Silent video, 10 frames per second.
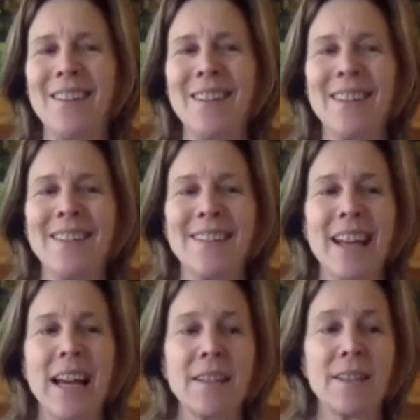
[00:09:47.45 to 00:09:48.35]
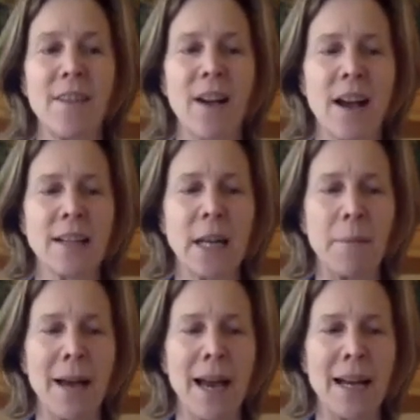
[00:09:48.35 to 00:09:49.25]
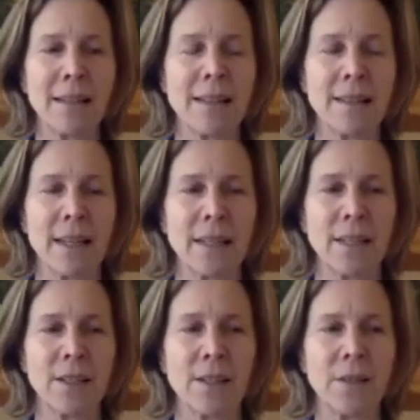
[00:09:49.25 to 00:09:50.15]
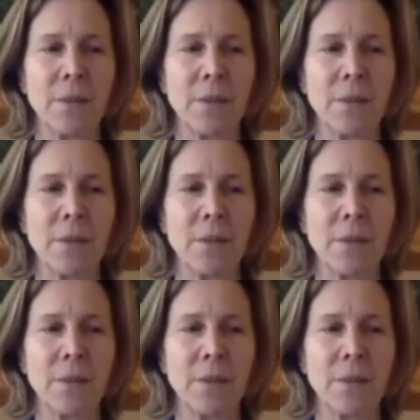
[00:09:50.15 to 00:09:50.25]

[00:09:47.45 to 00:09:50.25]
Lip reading: when you're satisfied, come back to center.